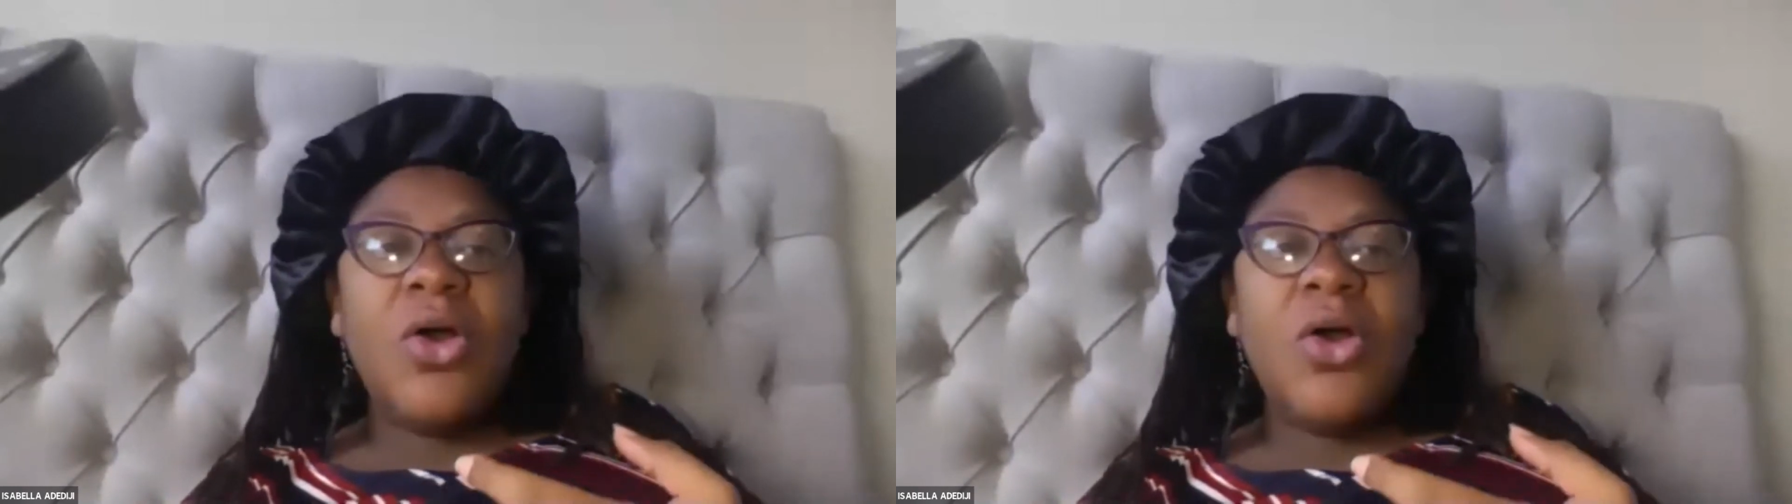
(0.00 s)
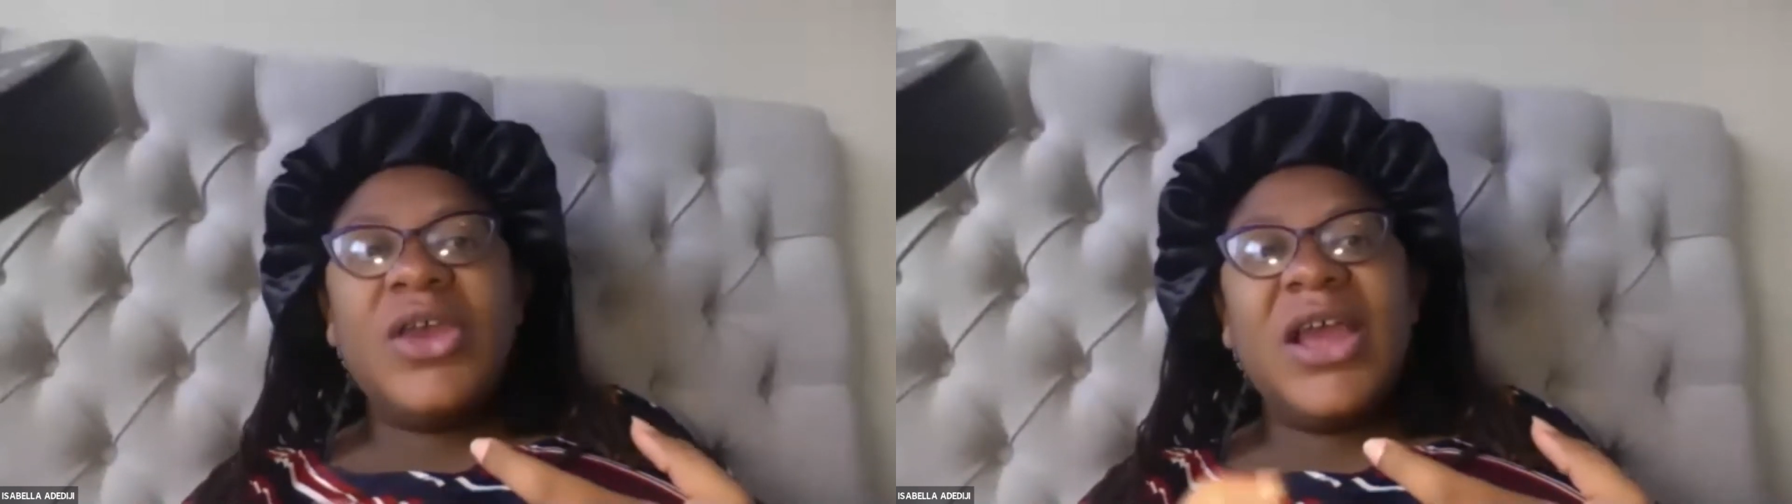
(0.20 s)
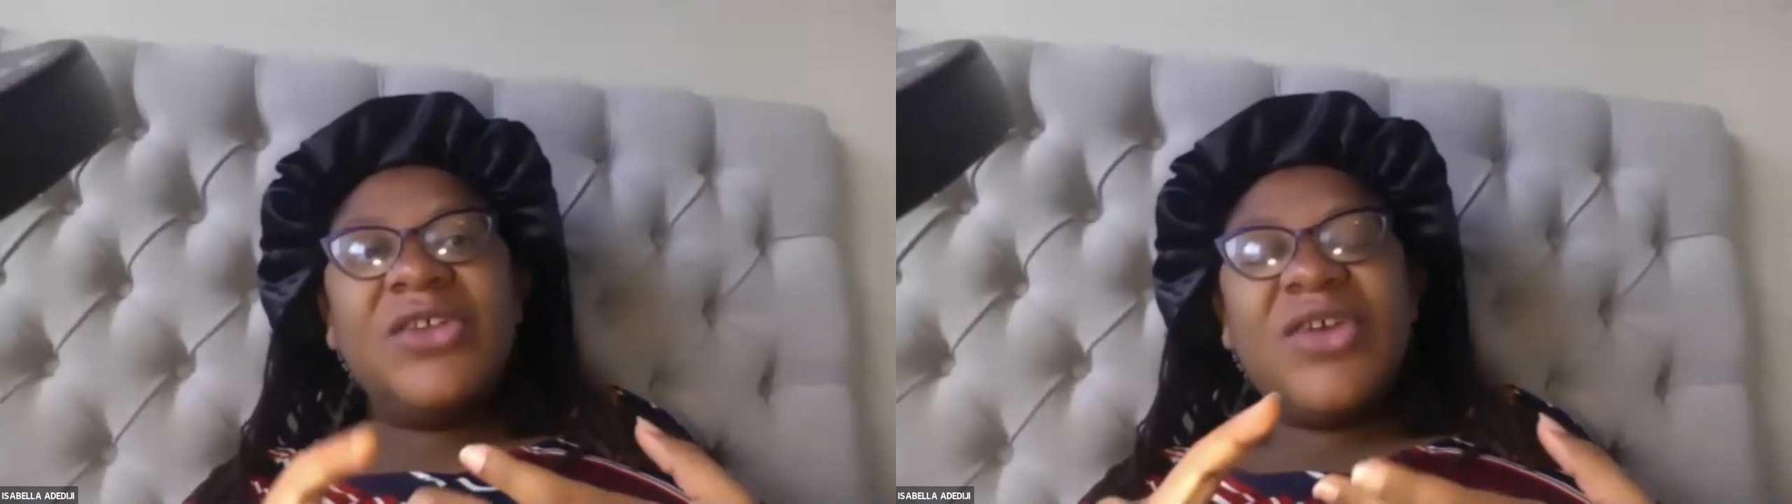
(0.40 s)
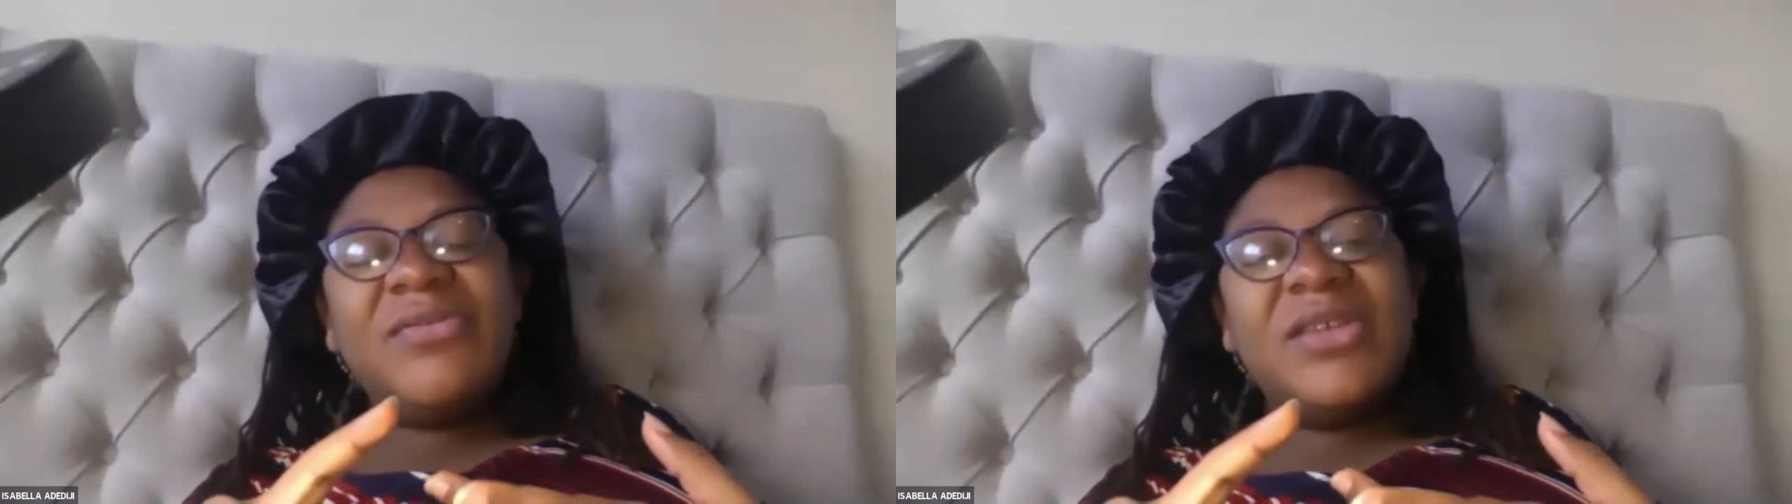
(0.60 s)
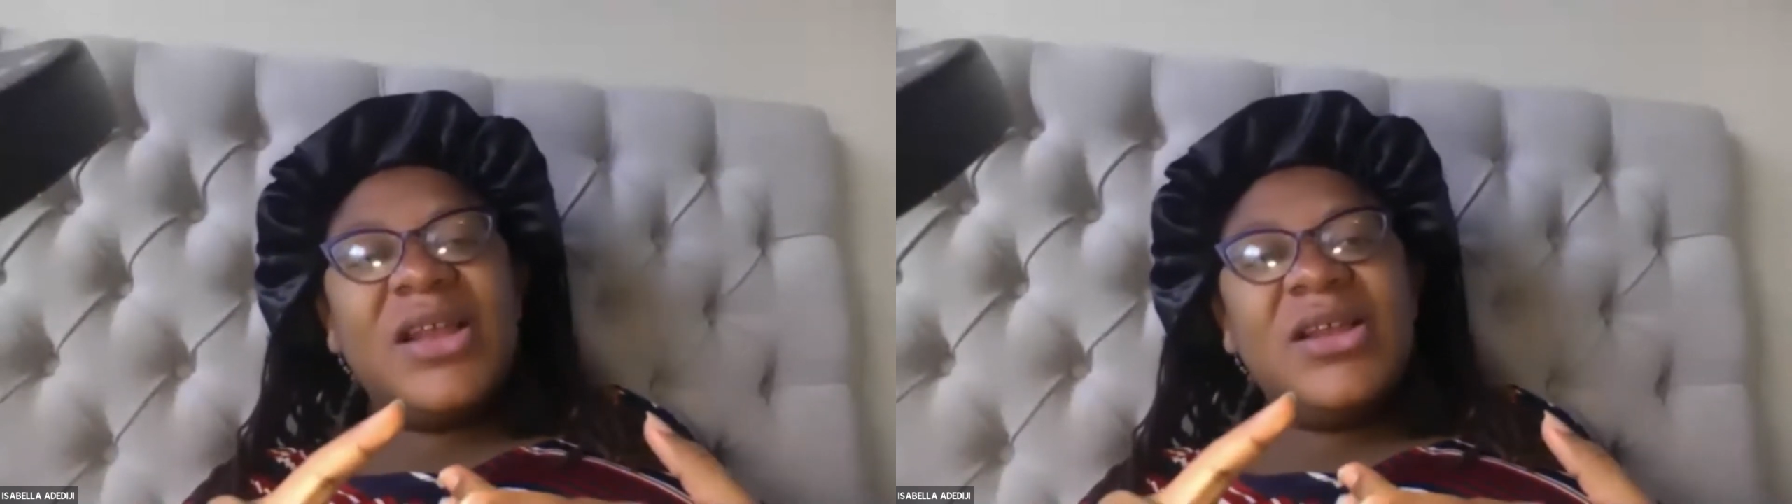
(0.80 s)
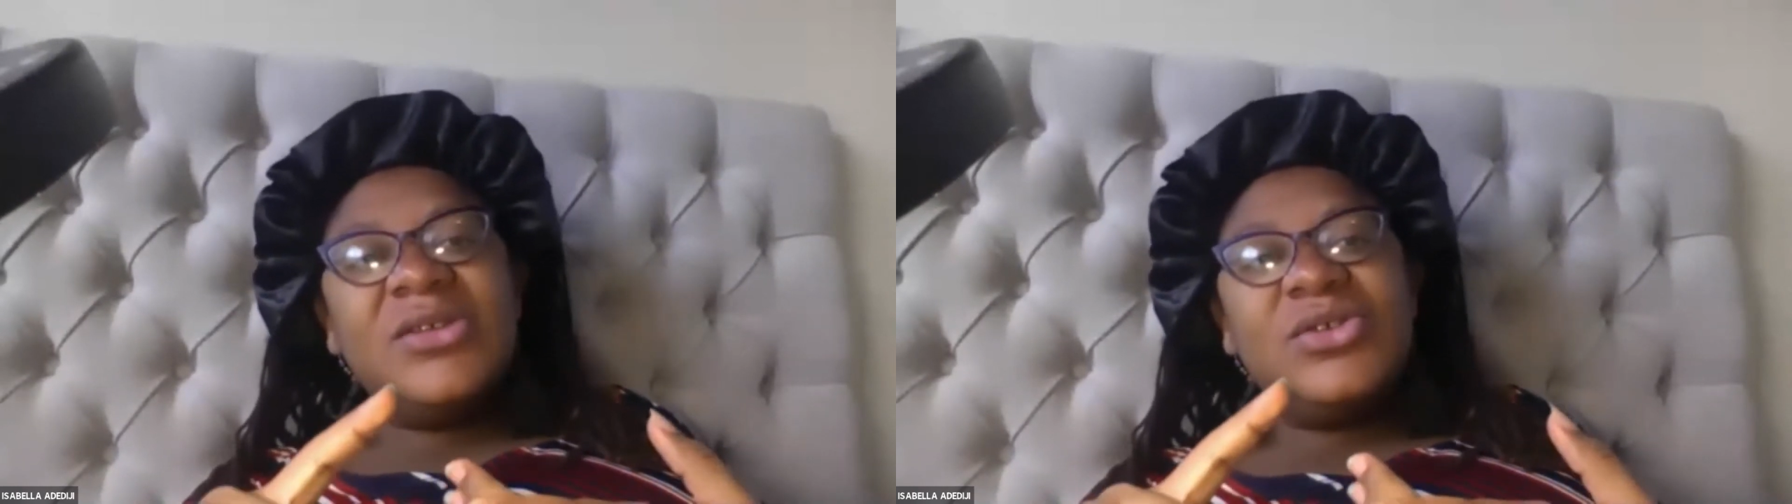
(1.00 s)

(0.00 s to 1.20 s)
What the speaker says: or you get drafted